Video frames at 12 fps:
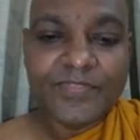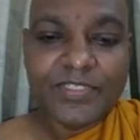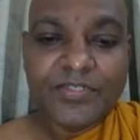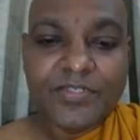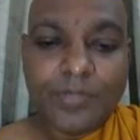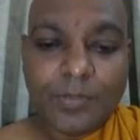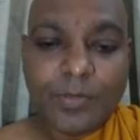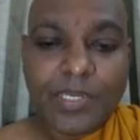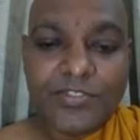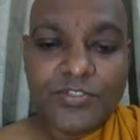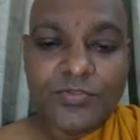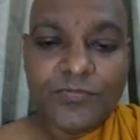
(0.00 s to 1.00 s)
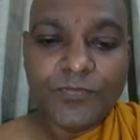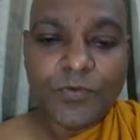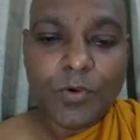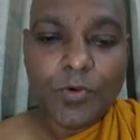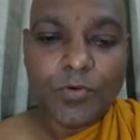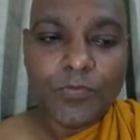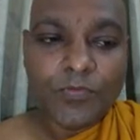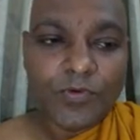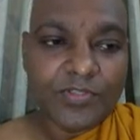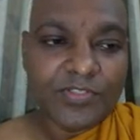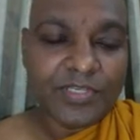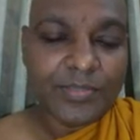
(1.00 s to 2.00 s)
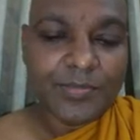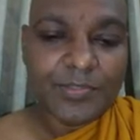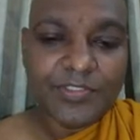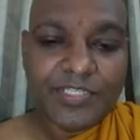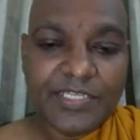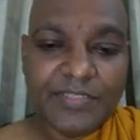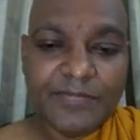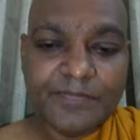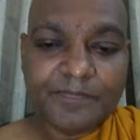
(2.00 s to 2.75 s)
or 1 to 4, for example. Then,